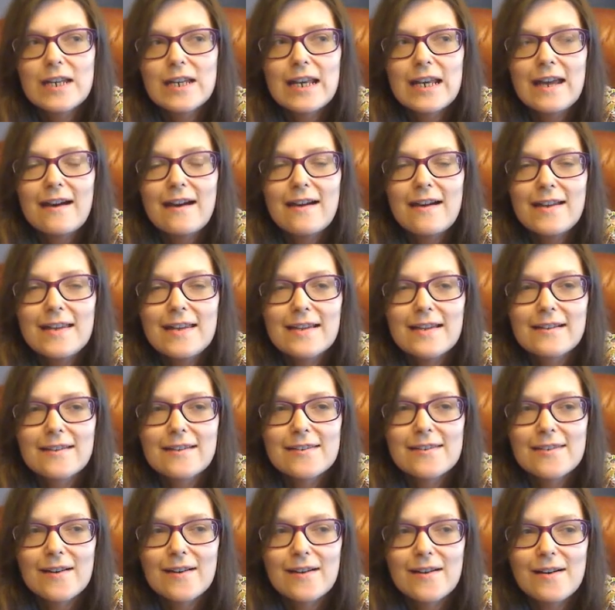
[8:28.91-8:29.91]

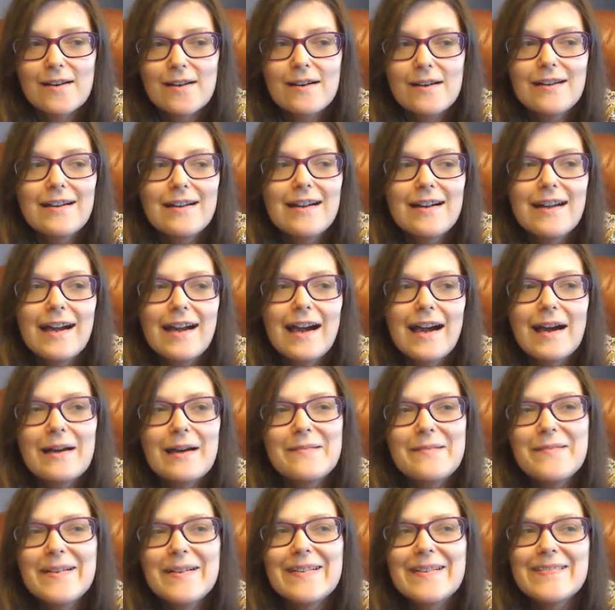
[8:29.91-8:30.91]
likes are, I
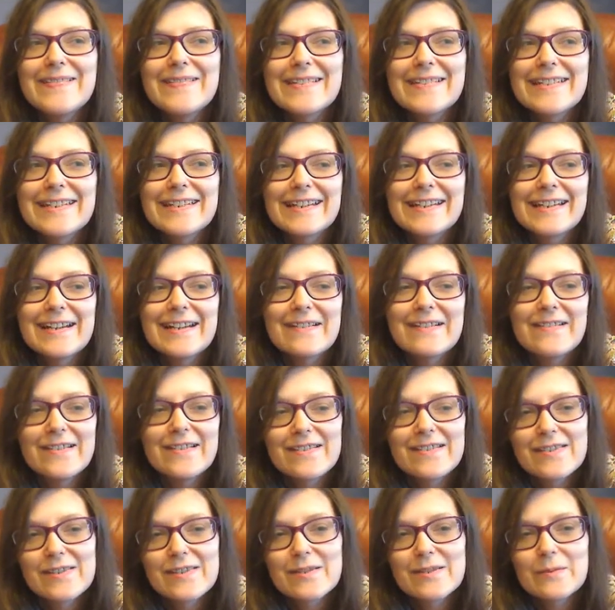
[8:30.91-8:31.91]
might want to go
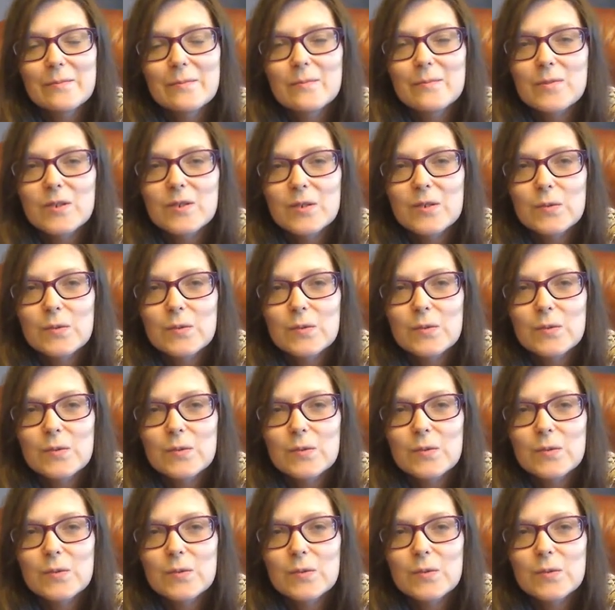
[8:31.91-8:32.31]
on some